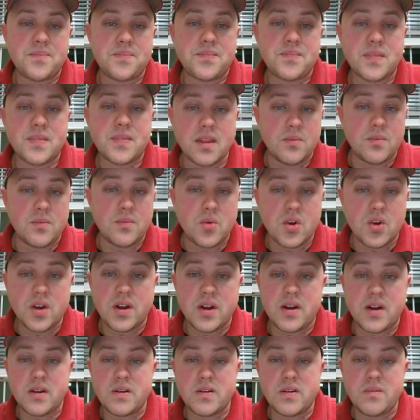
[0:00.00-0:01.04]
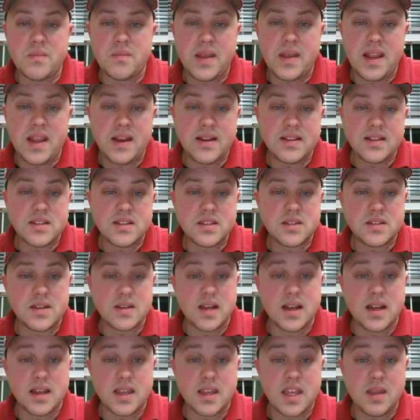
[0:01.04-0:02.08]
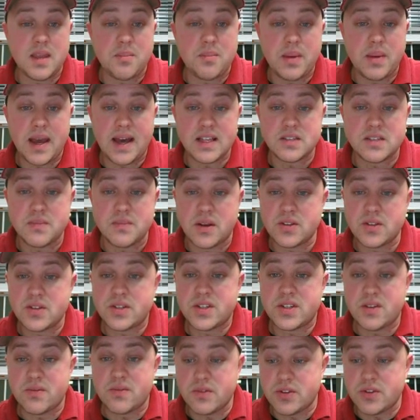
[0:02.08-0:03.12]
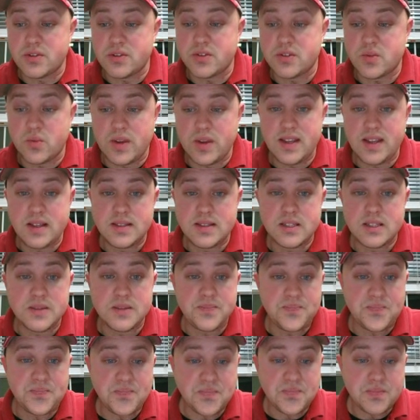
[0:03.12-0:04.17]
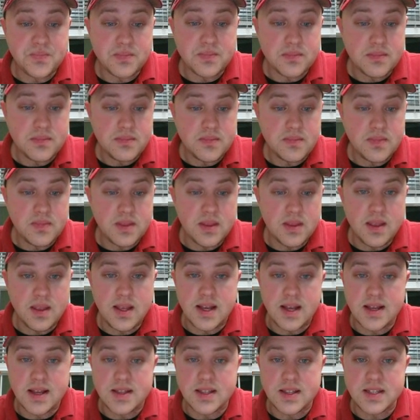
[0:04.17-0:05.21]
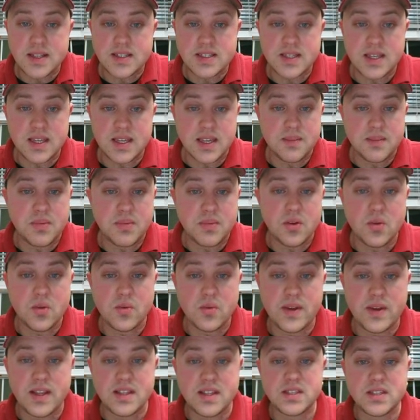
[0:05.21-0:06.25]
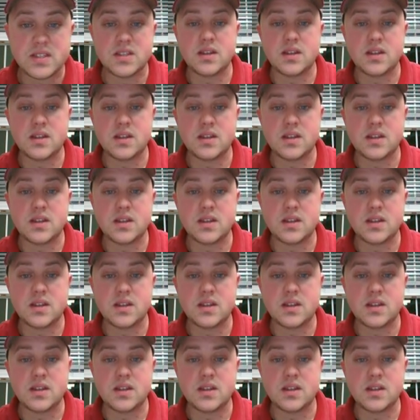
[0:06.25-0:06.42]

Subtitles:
More garden maintenance, keep paths mulched and reduce weeds. Let's see, pull weeds